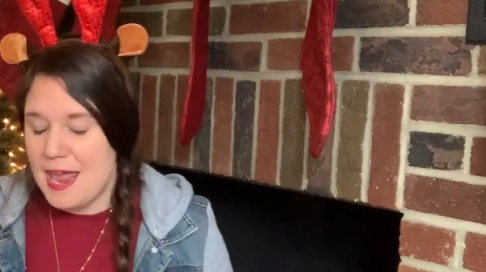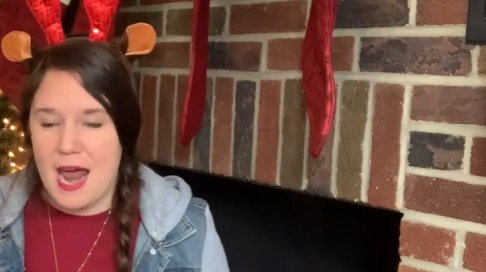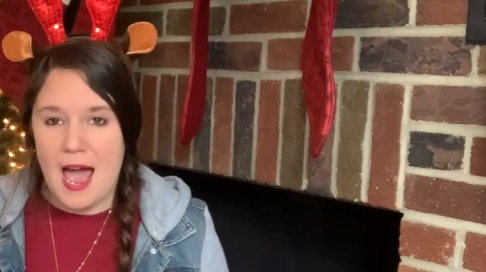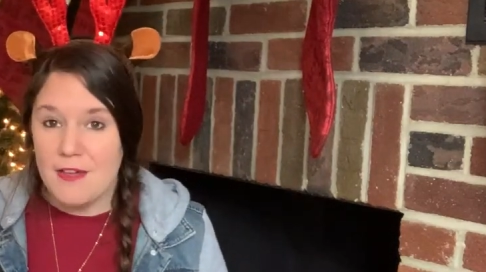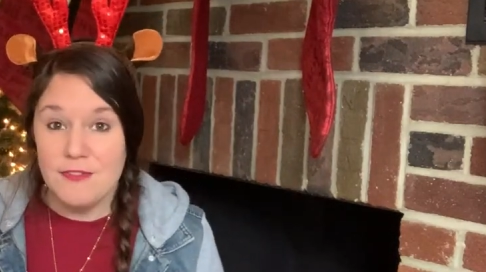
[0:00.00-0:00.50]

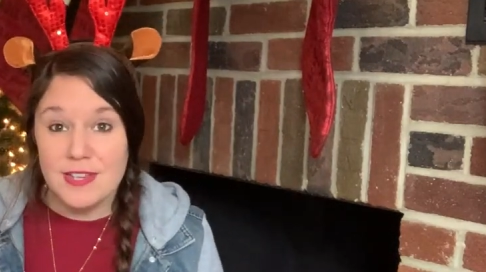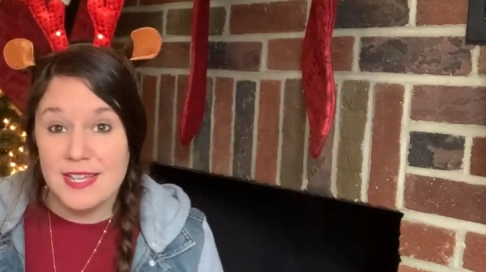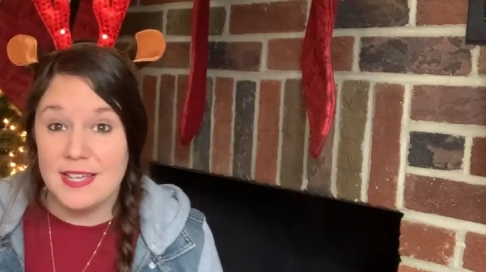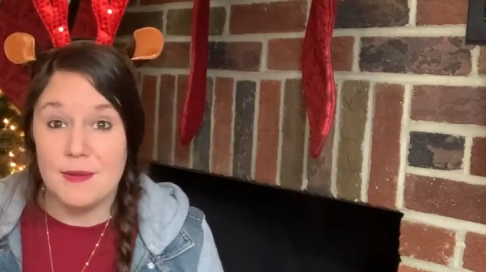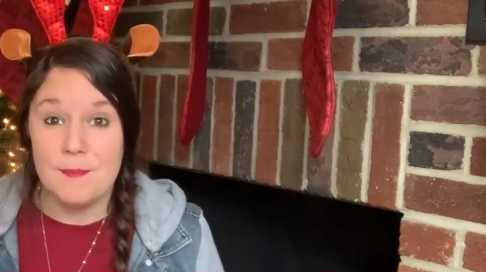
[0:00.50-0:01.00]
And I feel
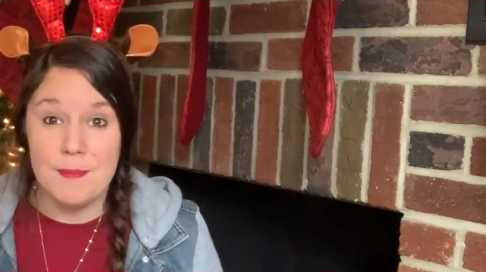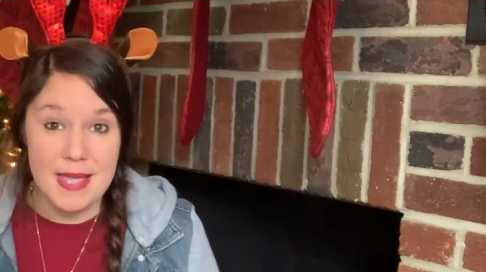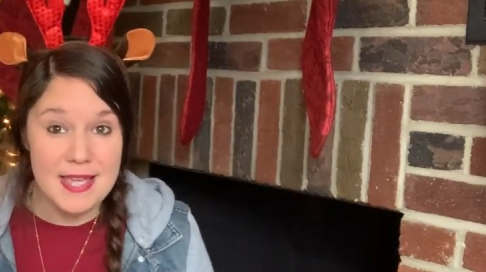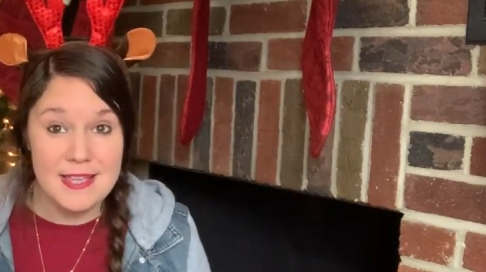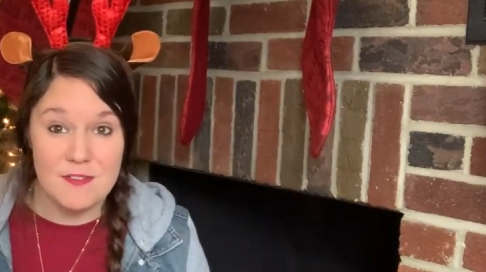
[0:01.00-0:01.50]
like
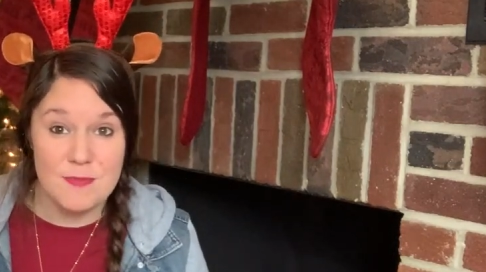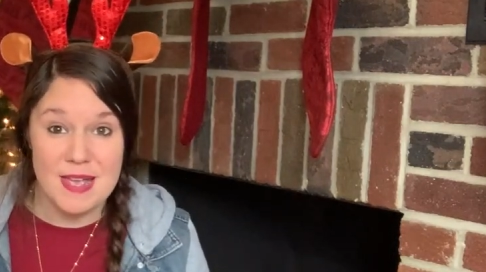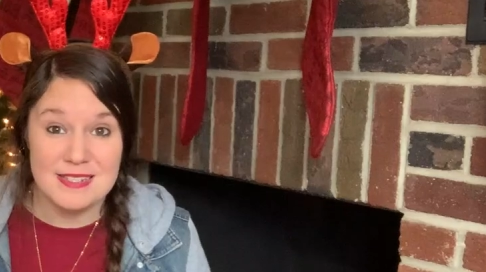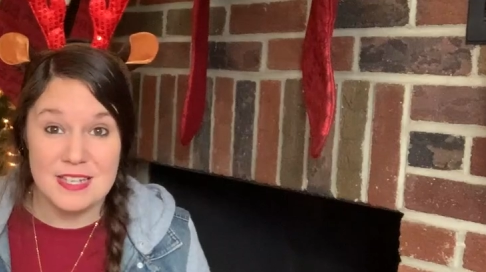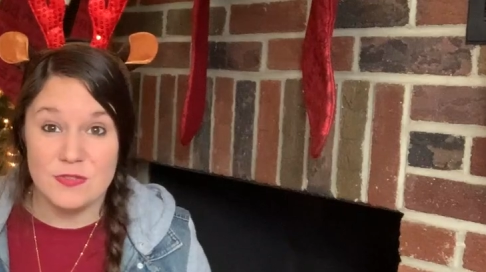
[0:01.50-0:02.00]
making gift
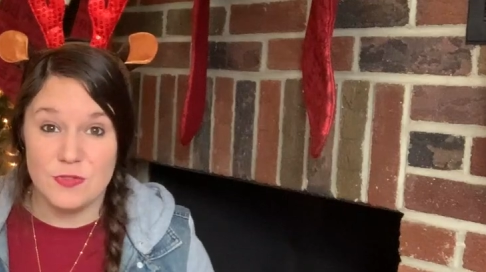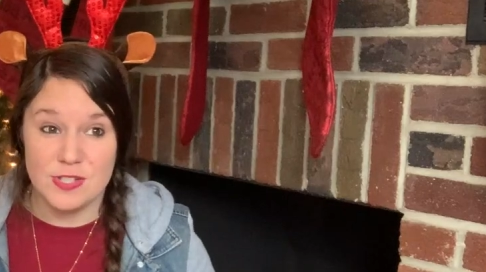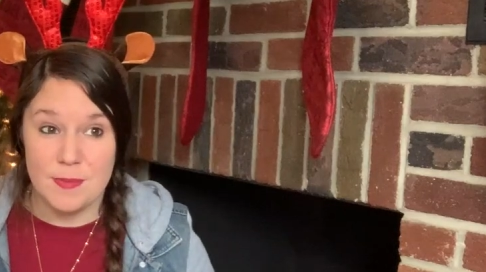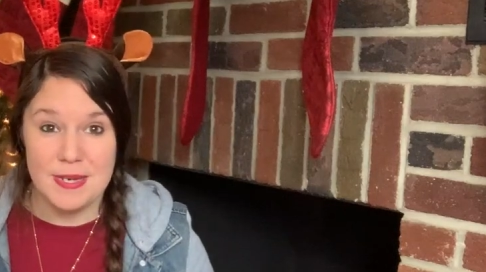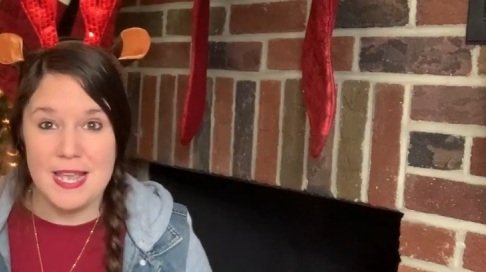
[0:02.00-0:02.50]
baskets for
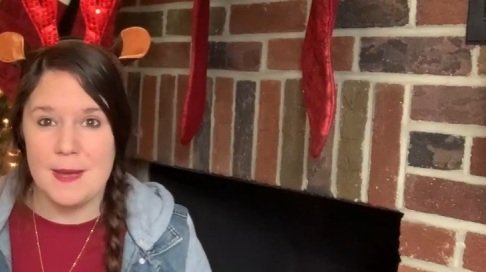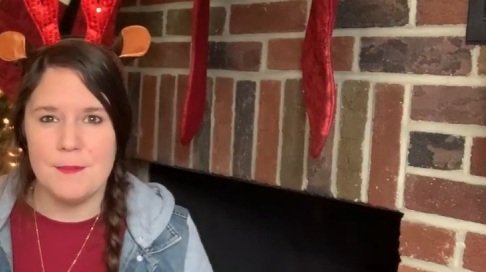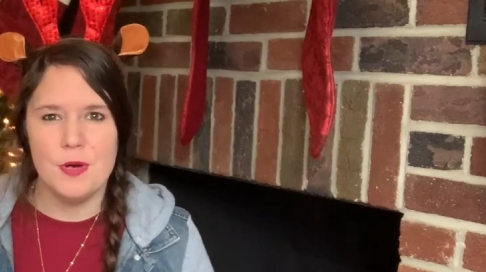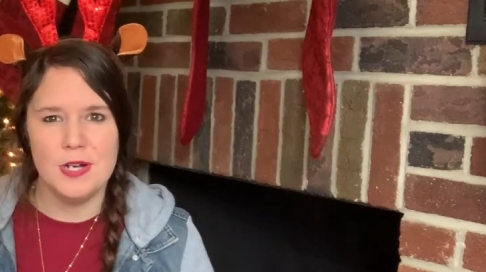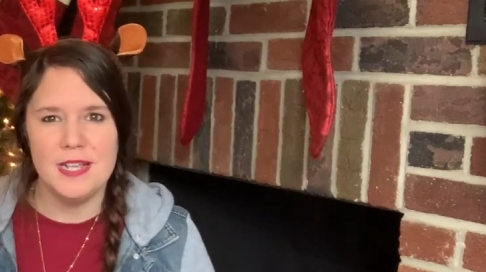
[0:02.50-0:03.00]
somebody
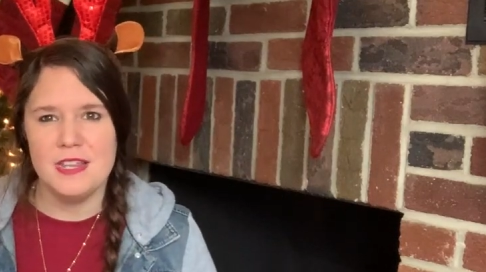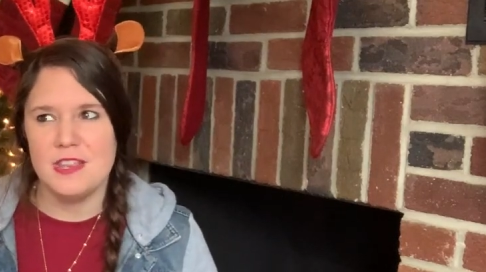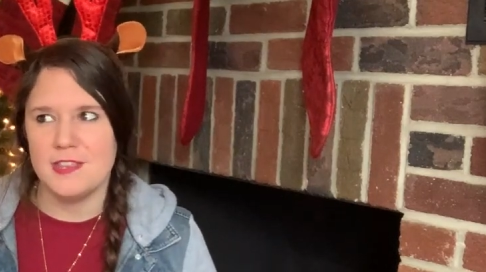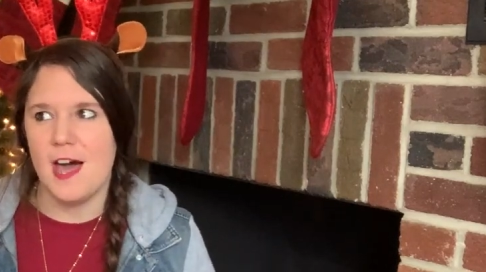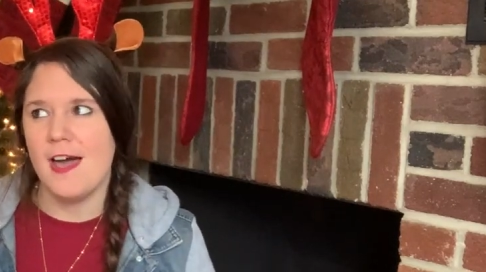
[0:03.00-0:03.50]
and putting
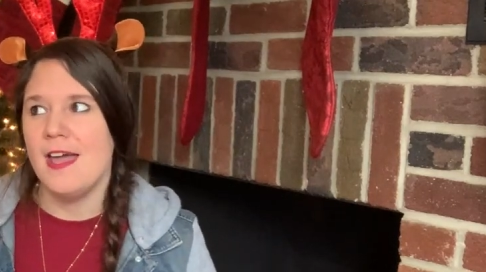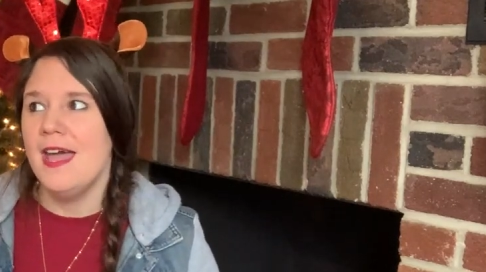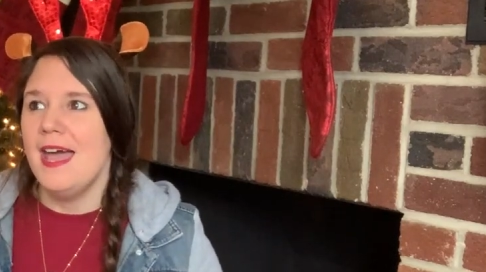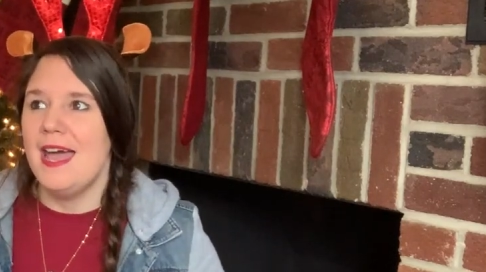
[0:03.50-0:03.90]
the thought